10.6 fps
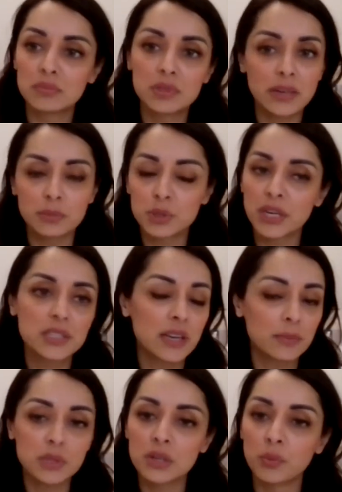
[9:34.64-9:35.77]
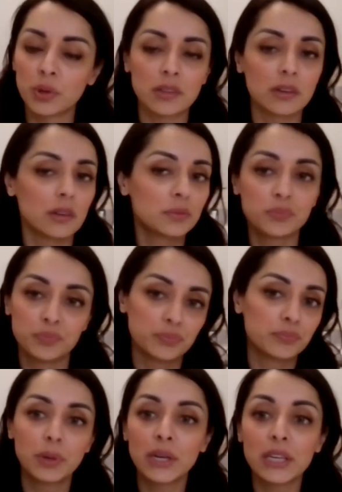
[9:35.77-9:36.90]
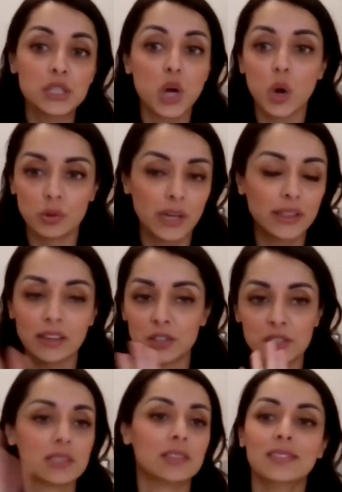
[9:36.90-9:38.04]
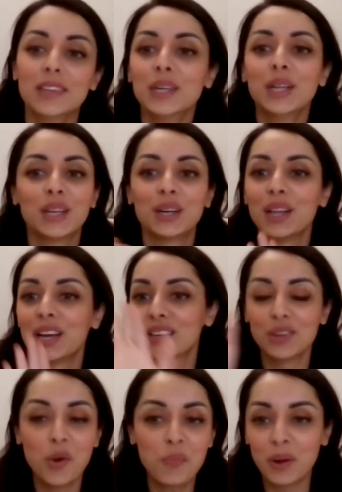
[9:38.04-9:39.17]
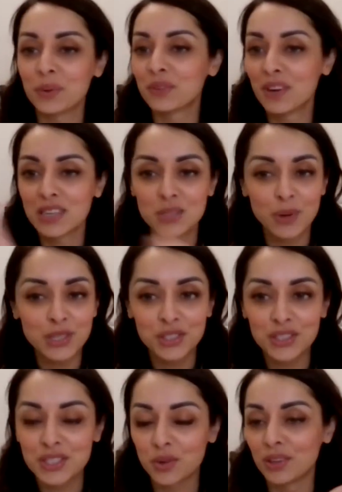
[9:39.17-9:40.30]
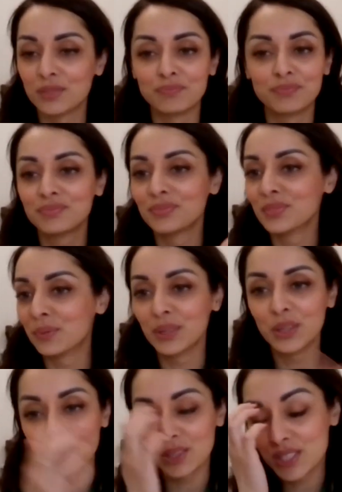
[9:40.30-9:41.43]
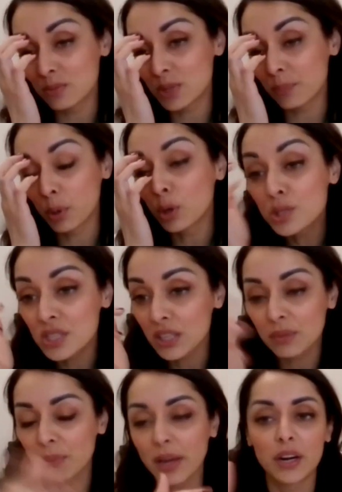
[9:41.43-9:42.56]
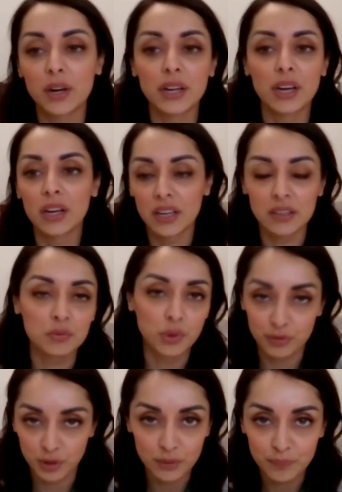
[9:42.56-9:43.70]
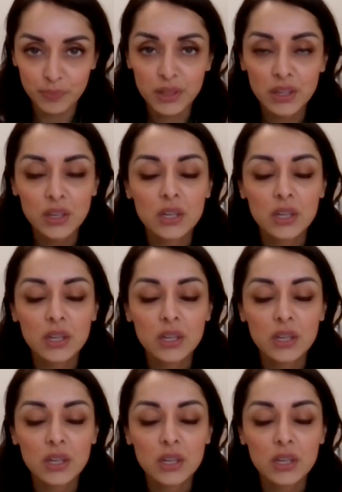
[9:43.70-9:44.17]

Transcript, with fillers: TMD with their pinky toe. They're like, nope, I'm going to find a specialist or a TMJ person in my area and refer. Mm-hmm.